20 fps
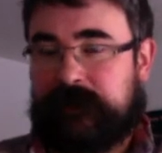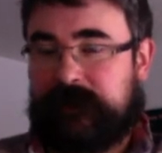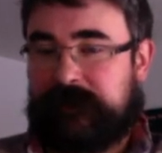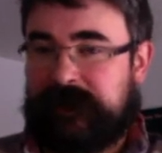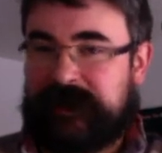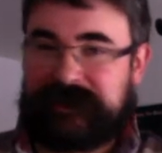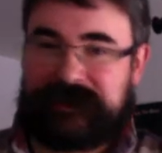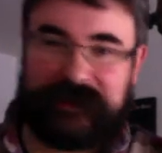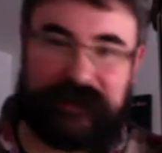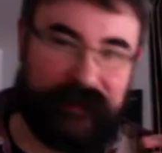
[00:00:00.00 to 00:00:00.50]

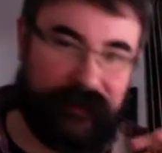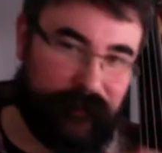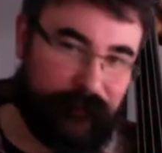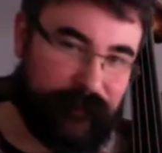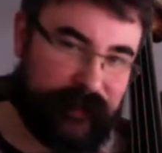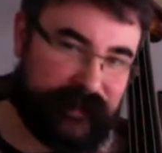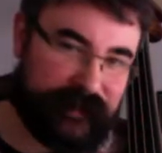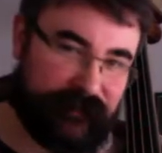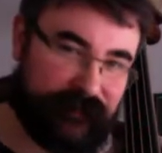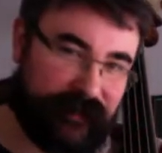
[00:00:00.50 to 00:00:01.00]
That's another
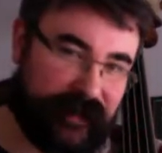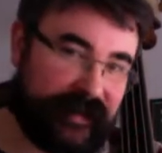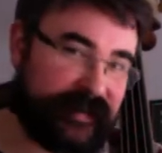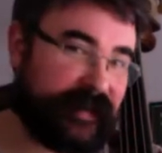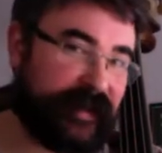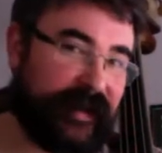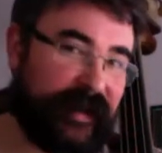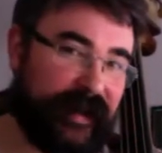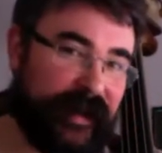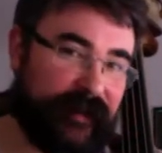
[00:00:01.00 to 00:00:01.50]
piece of advice
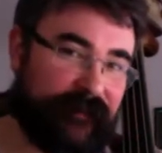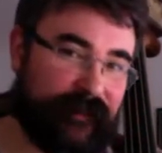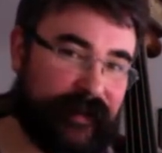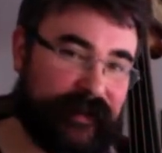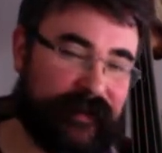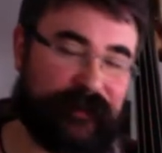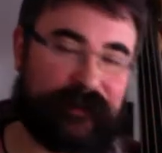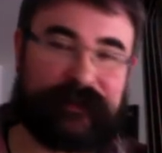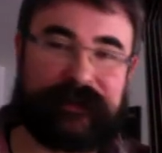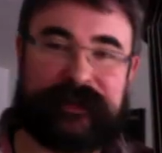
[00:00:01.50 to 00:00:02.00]
I have. I
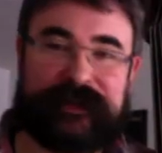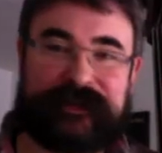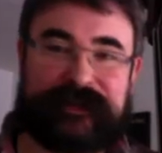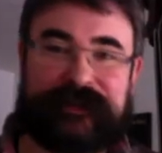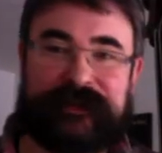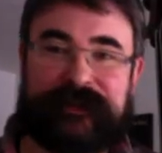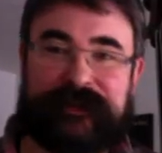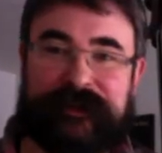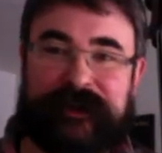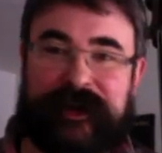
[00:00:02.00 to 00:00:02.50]
didn't list
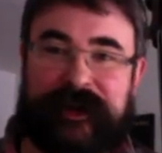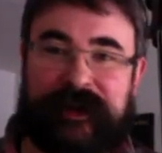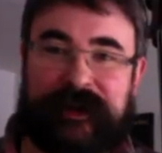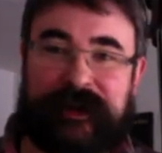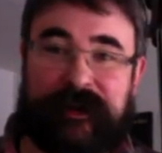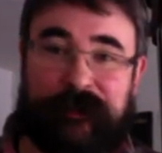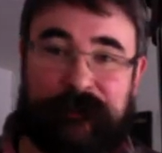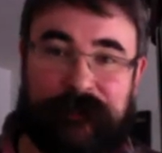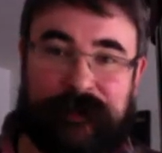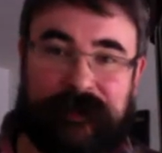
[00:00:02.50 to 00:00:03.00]
it on the handout,